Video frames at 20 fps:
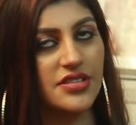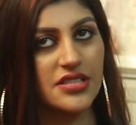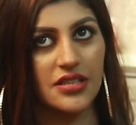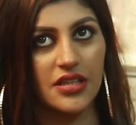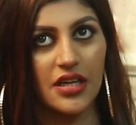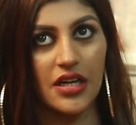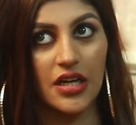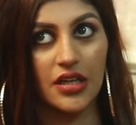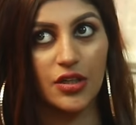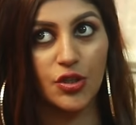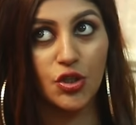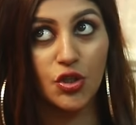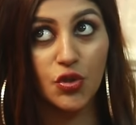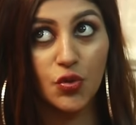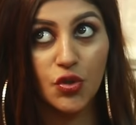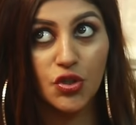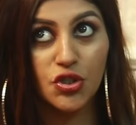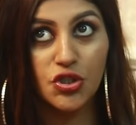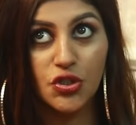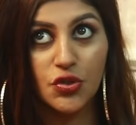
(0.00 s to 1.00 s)
is a
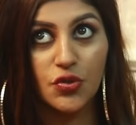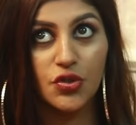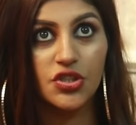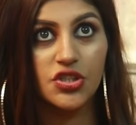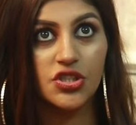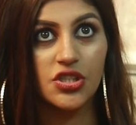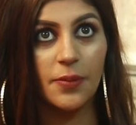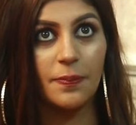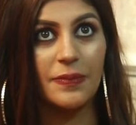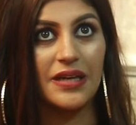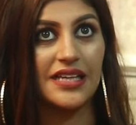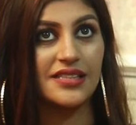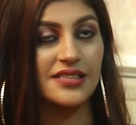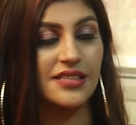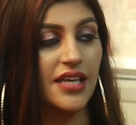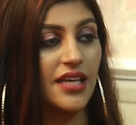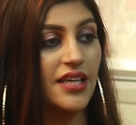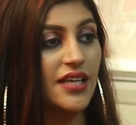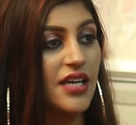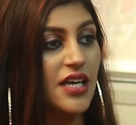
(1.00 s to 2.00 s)
huge, huge
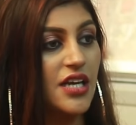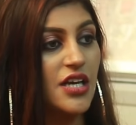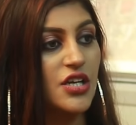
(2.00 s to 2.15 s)
blessing.